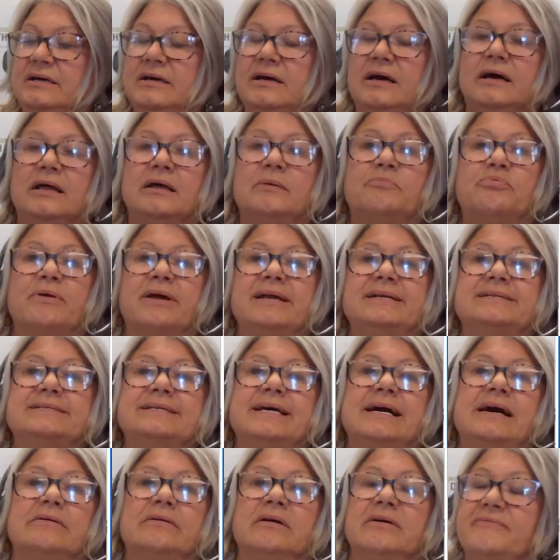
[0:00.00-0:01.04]
a
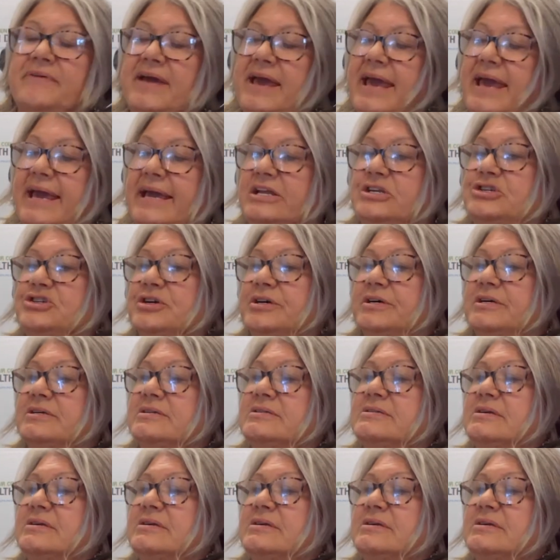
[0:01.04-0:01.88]
breakdown of ages.